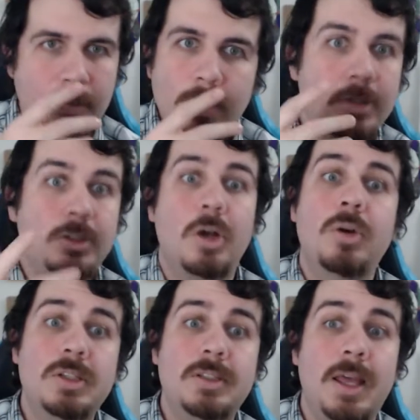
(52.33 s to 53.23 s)
So
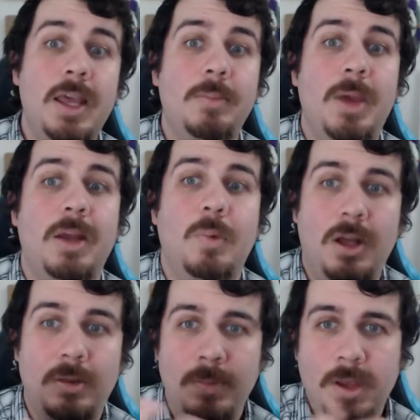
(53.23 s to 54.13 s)
who is the hangman?
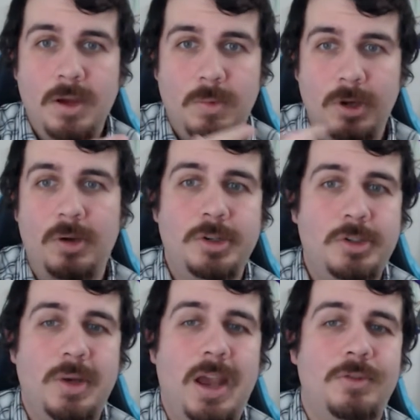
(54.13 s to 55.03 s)
Well, we're going
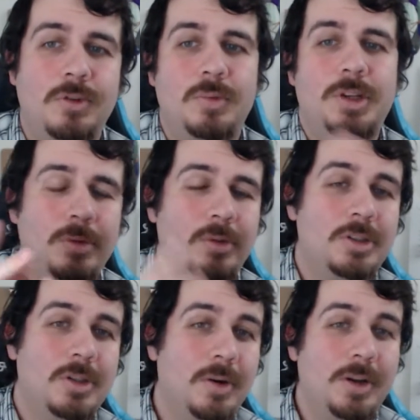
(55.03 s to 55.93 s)
to have to read through the
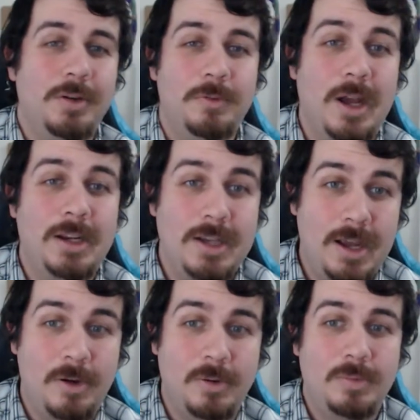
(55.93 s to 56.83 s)
story and find out.